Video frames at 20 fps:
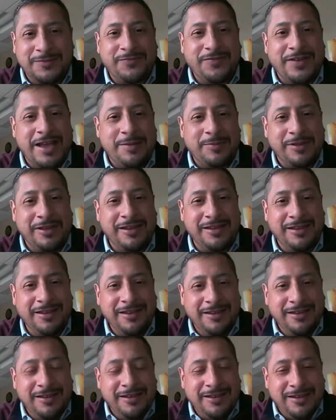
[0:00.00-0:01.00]
family
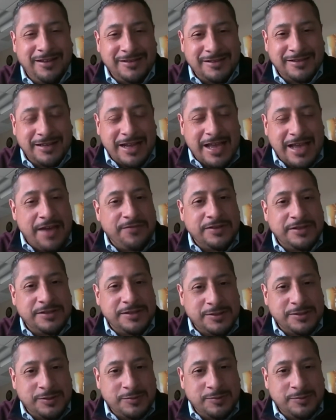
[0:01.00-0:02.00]
is going to have a
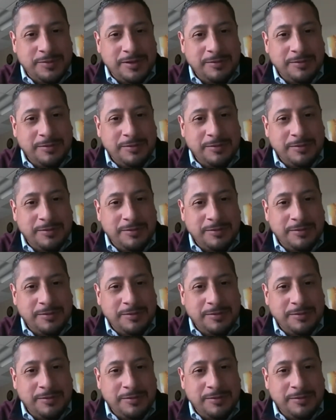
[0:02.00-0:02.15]
Zoom